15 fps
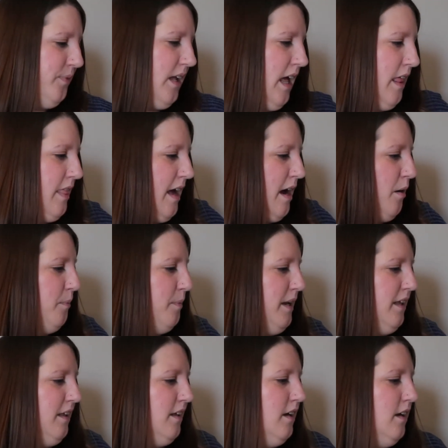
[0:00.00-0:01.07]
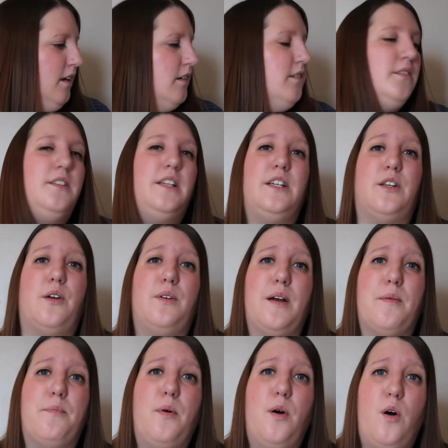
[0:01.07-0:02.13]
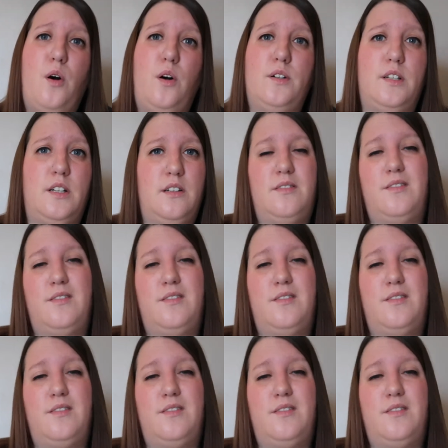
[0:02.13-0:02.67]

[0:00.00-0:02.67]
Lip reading: and that'll be, they don't get bored.